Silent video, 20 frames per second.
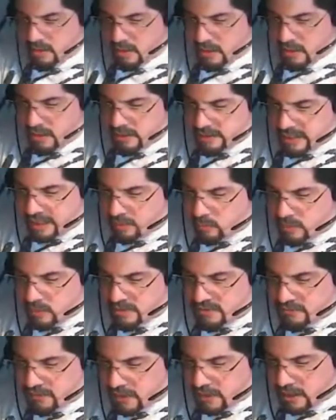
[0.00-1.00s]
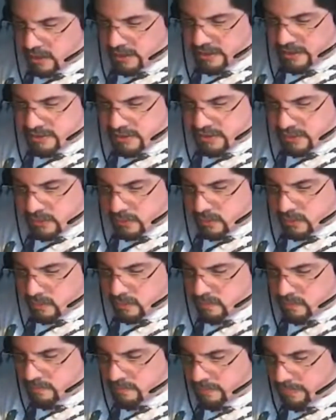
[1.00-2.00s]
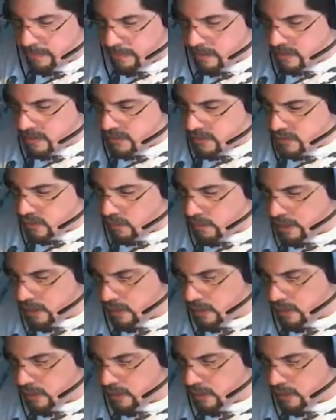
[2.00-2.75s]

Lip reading: that was volley 2. So